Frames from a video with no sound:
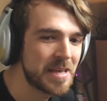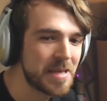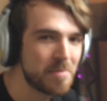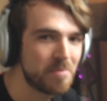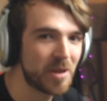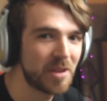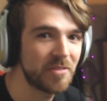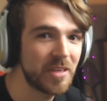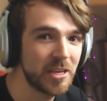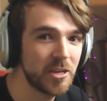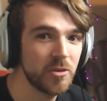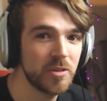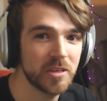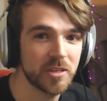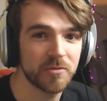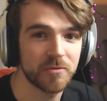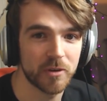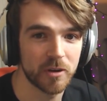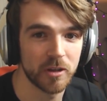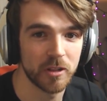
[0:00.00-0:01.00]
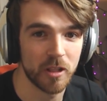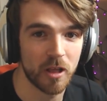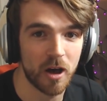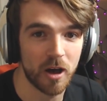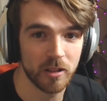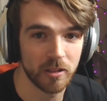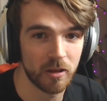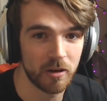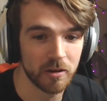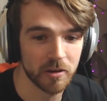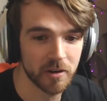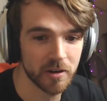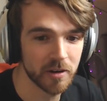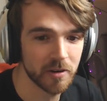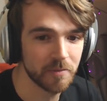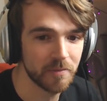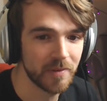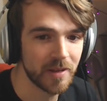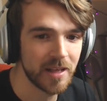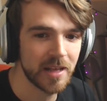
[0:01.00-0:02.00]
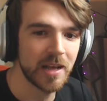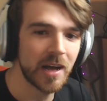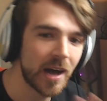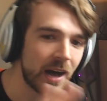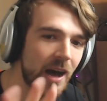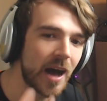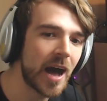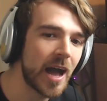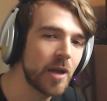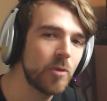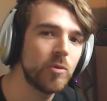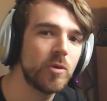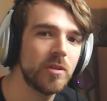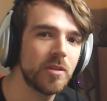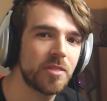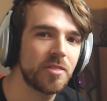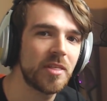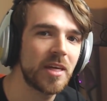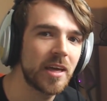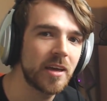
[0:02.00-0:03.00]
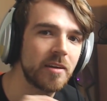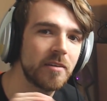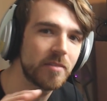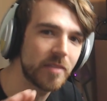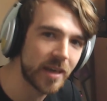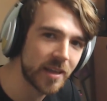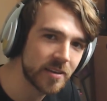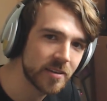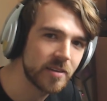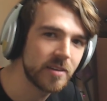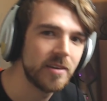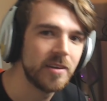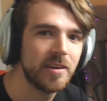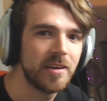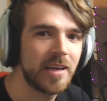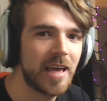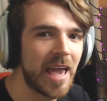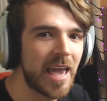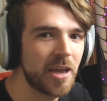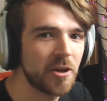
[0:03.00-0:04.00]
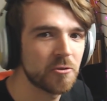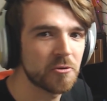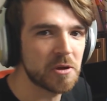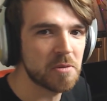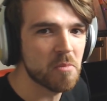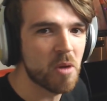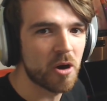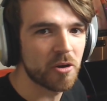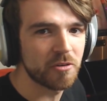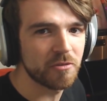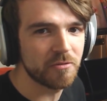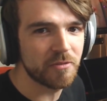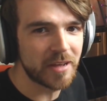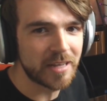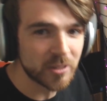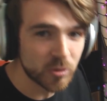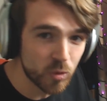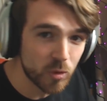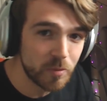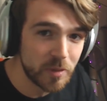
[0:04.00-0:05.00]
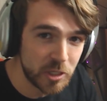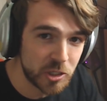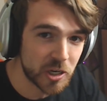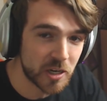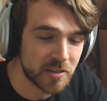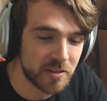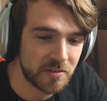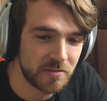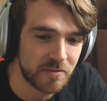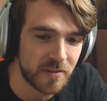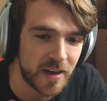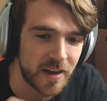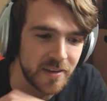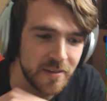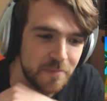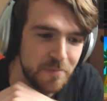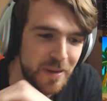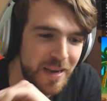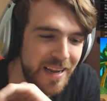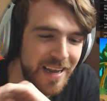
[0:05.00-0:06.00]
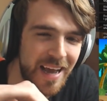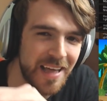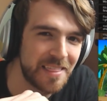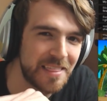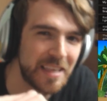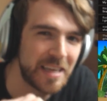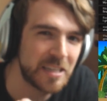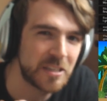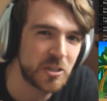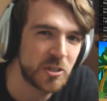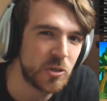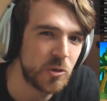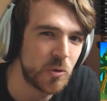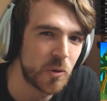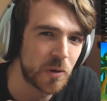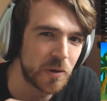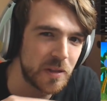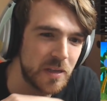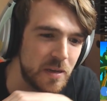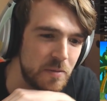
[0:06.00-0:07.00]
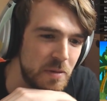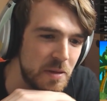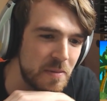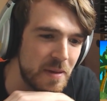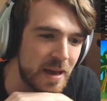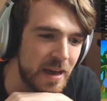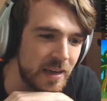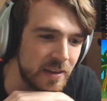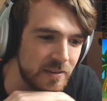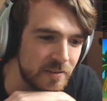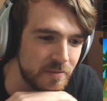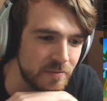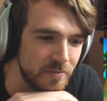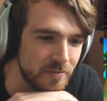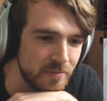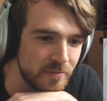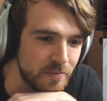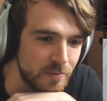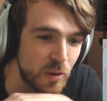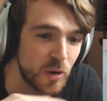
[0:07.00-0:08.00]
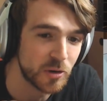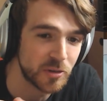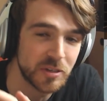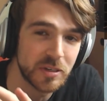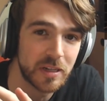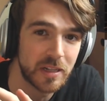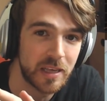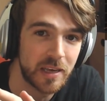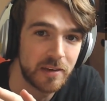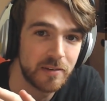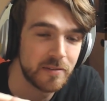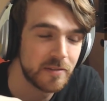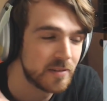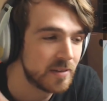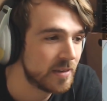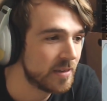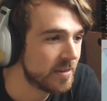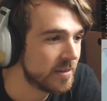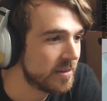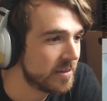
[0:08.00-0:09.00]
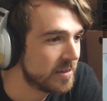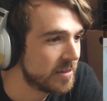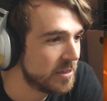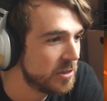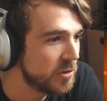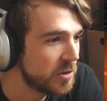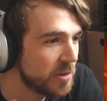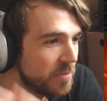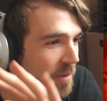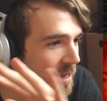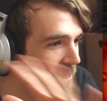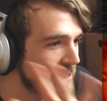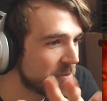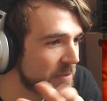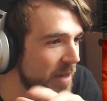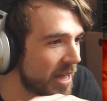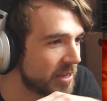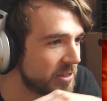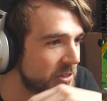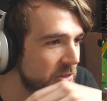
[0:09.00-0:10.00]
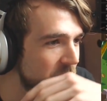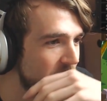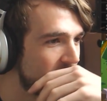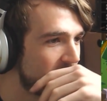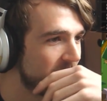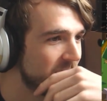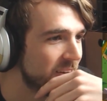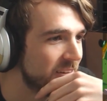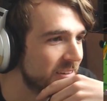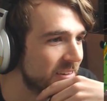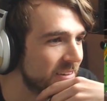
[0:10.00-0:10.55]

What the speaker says: But if they do this for a lot longer, I will think that angry modern fans will be justified. But I think it's too early to be mad, personally. You could be as mad as you want.